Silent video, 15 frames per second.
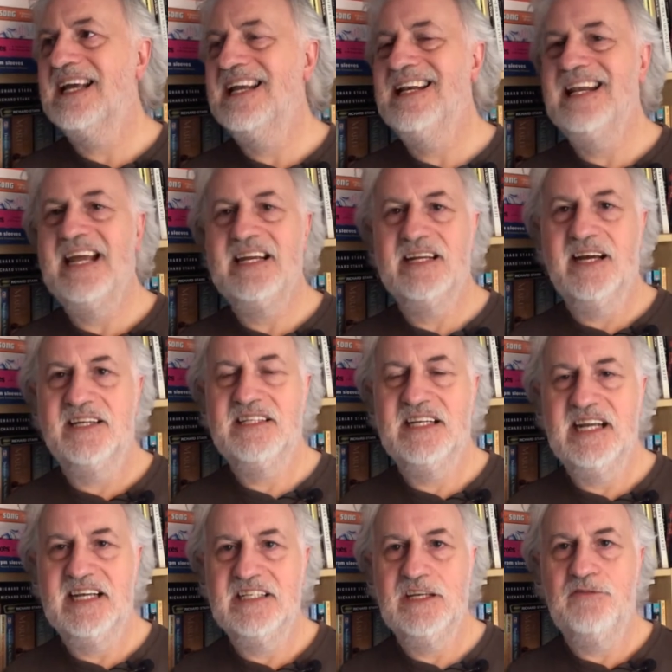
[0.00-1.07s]
in late
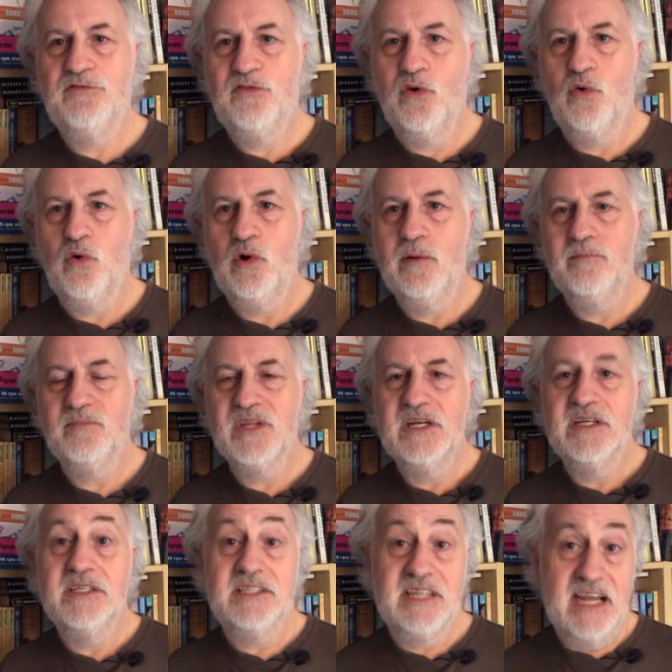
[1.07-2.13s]
1984,
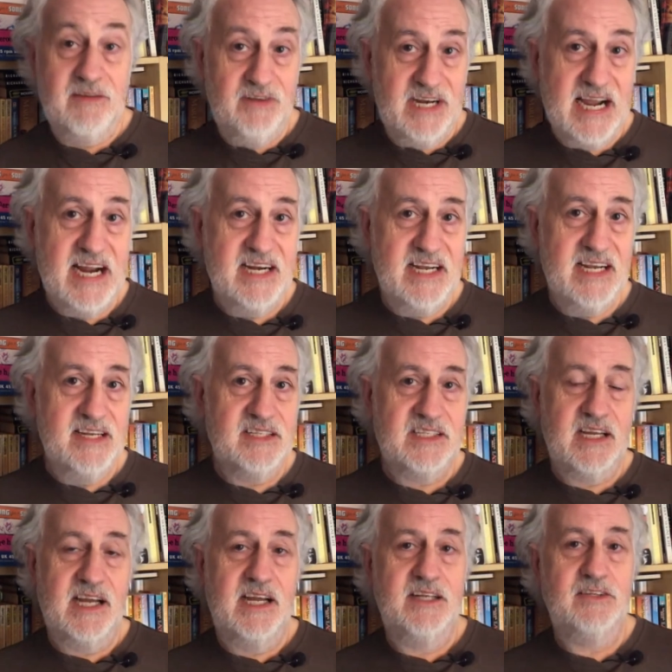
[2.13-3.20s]
David Eddings
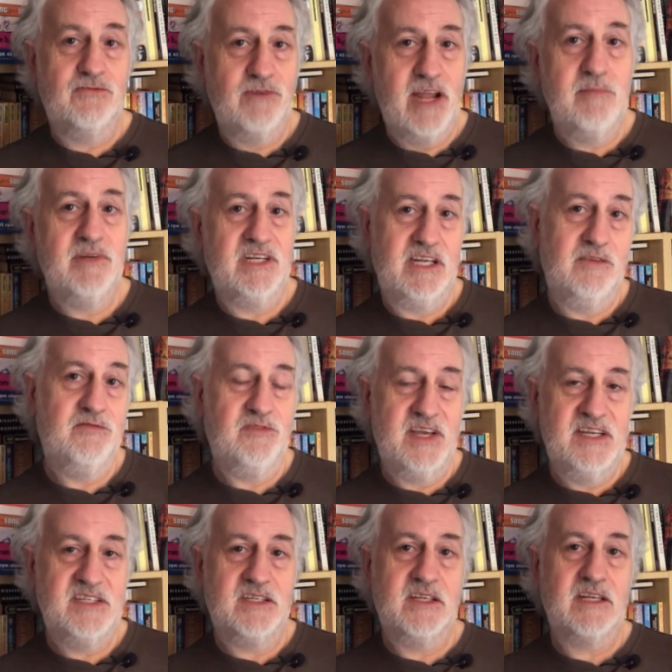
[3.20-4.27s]
and Raymond E.
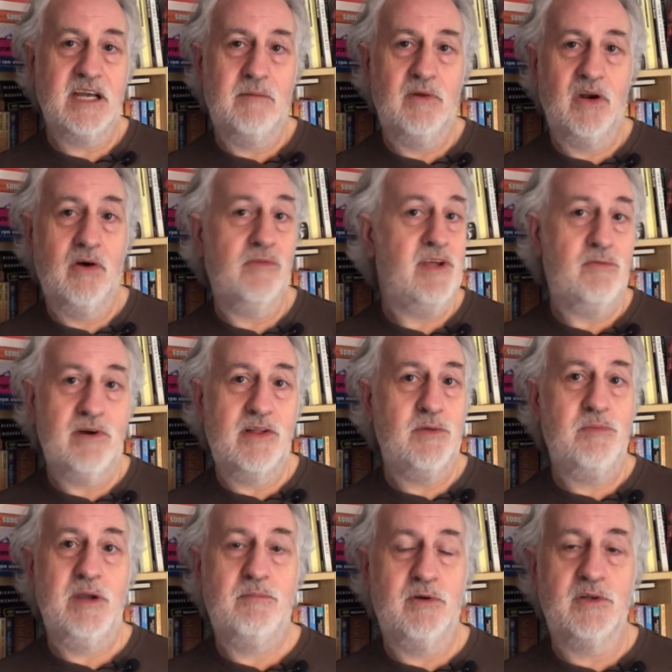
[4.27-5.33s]
Feist had come along. There were other
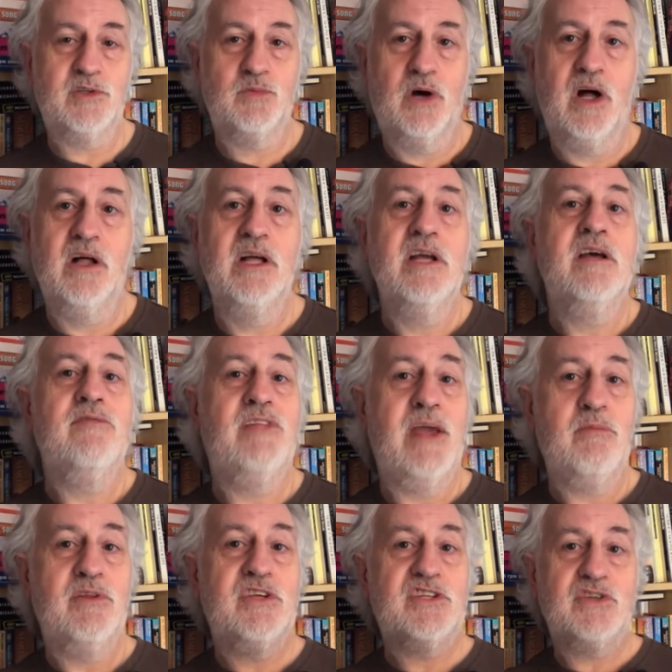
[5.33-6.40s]
people as well. They
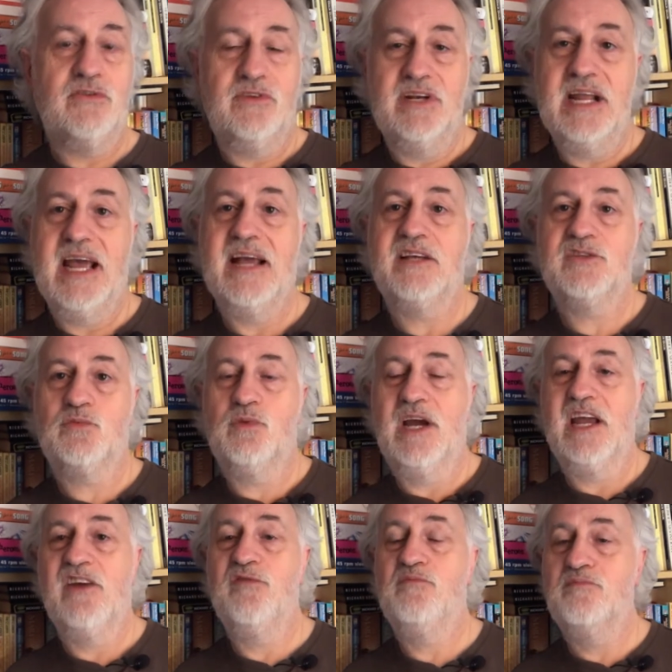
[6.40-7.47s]
were the sort of next
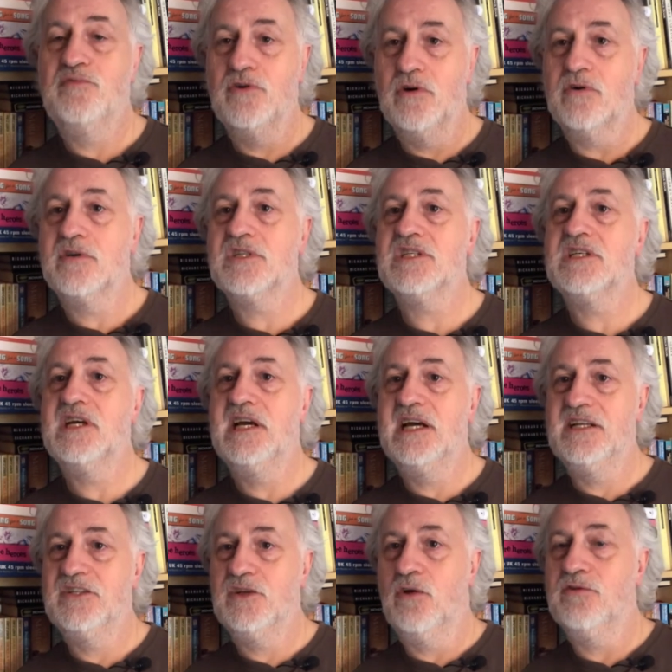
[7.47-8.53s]
wave. Brooks
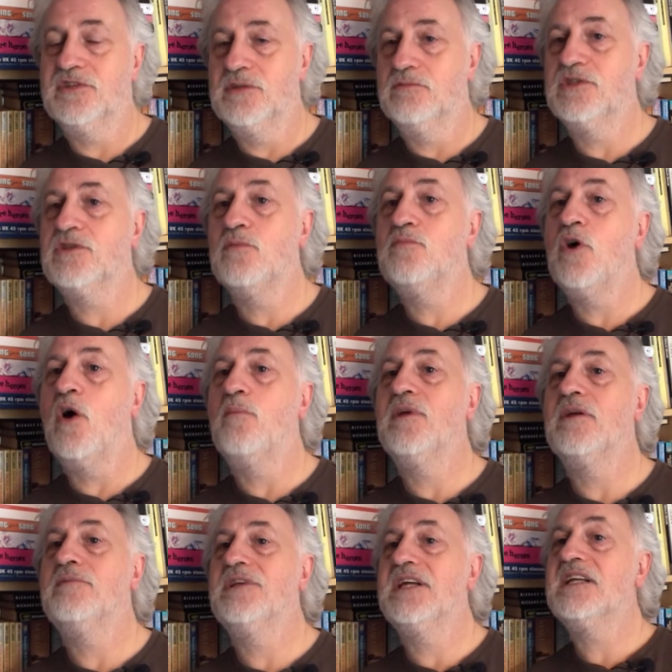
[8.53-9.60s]
and Donaldson were still
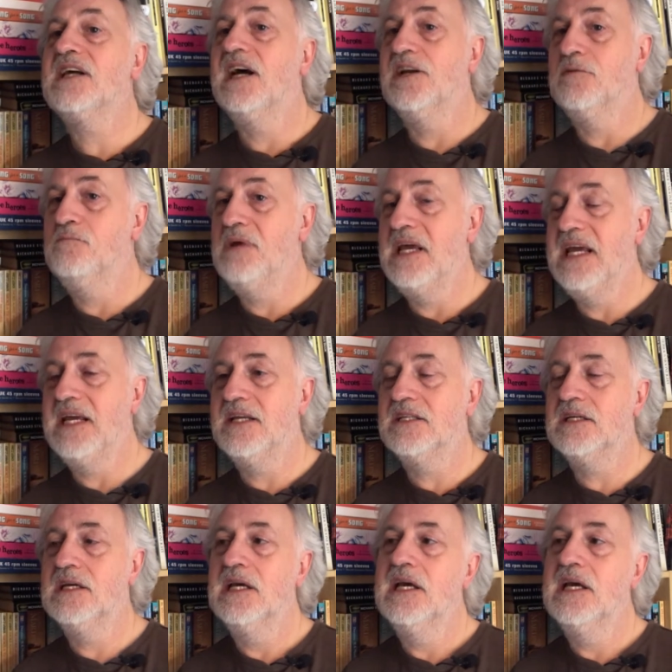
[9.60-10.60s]
popular, but they kind of peaked.